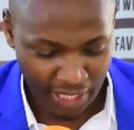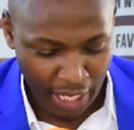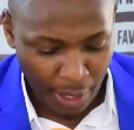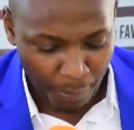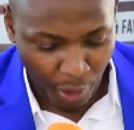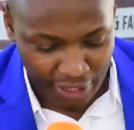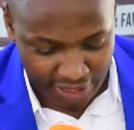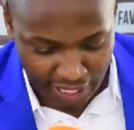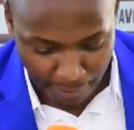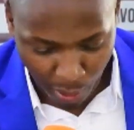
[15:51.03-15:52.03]
Point
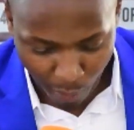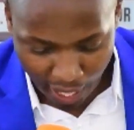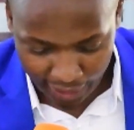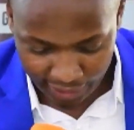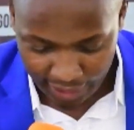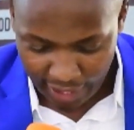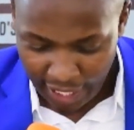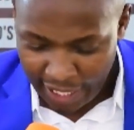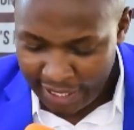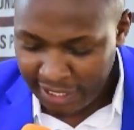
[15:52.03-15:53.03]
number one
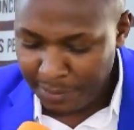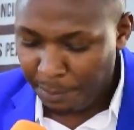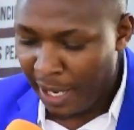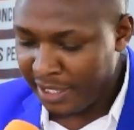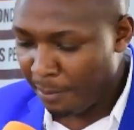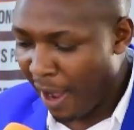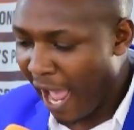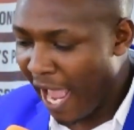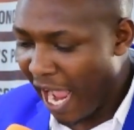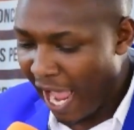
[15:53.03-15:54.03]
that
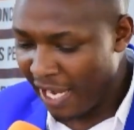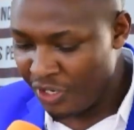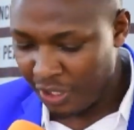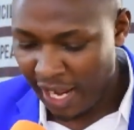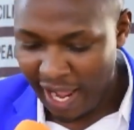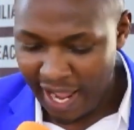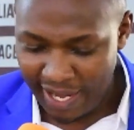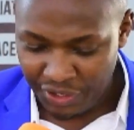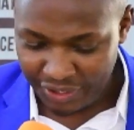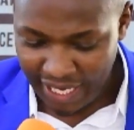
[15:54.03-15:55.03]
Bartimaeus had
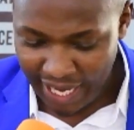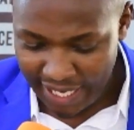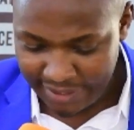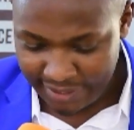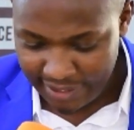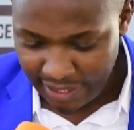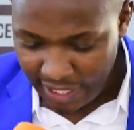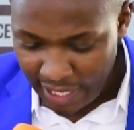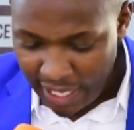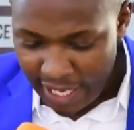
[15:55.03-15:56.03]
realized
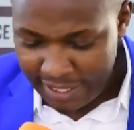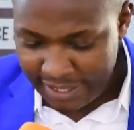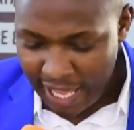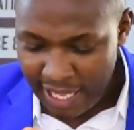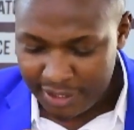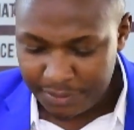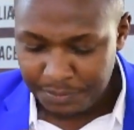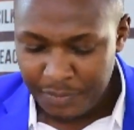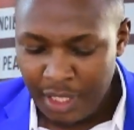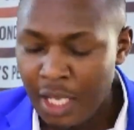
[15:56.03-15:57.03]
is that
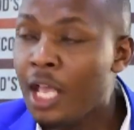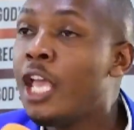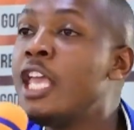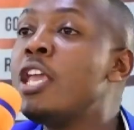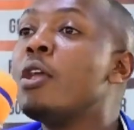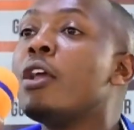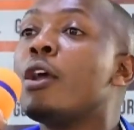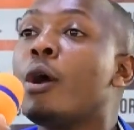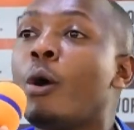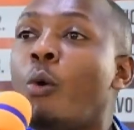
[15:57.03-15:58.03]
he
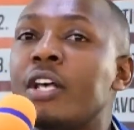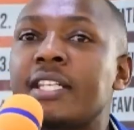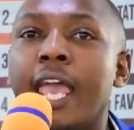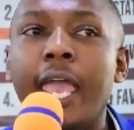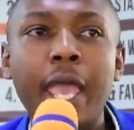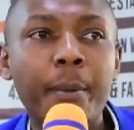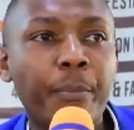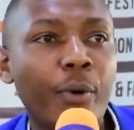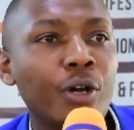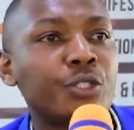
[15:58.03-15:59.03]
was
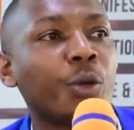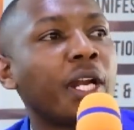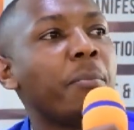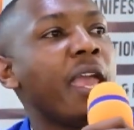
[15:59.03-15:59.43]
able to remain